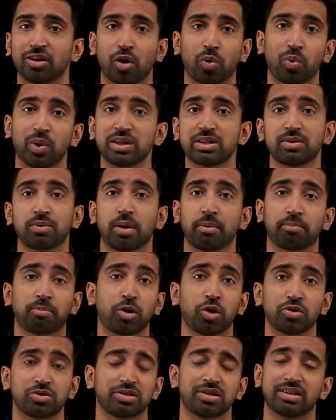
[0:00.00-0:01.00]
you know, which
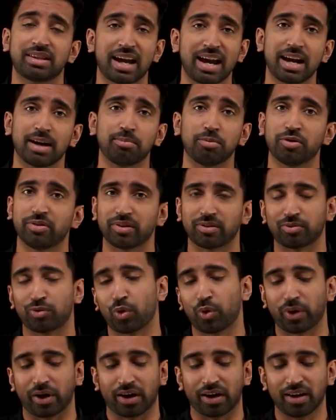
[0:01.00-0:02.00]
approach to take moving
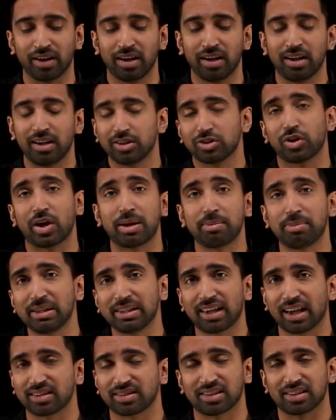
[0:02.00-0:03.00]
forward. So
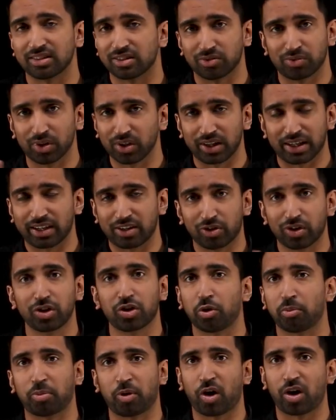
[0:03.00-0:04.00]
A-B testing is a really
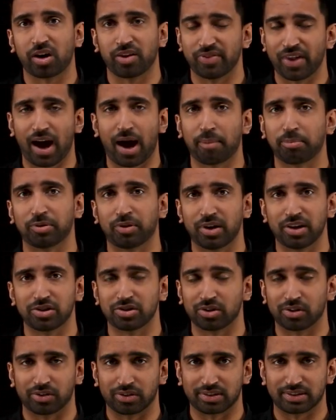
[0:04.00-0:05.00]
critical part of the
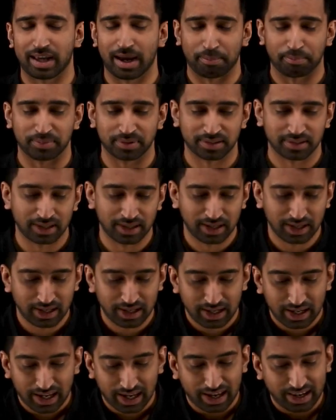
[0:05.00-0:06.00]
operational steps.
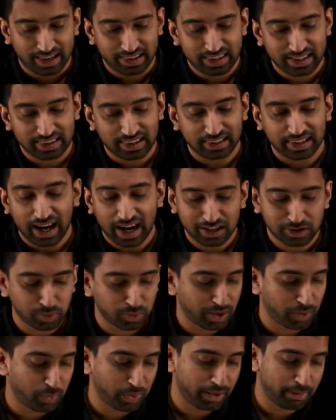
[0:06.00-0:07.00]
And I think the last
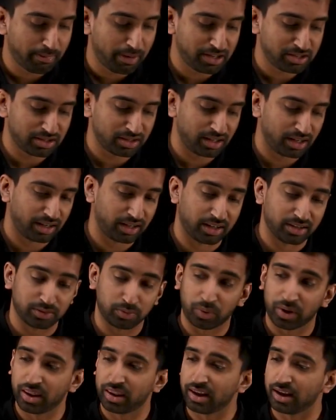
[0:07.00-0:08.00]
one I want to mention here, and
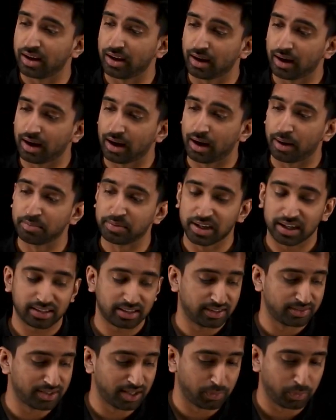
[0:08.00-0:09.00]
it's one of the uh,
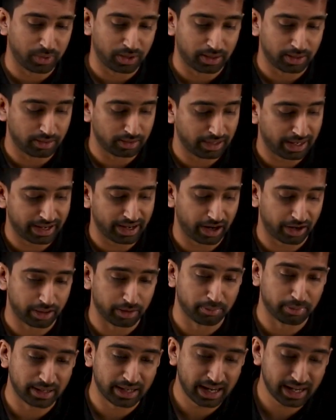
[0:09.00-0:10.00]
objectives that we laid out in
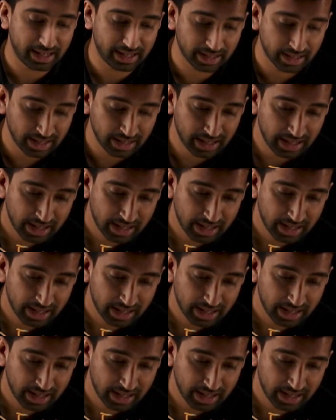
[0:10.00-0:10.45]
the beginning,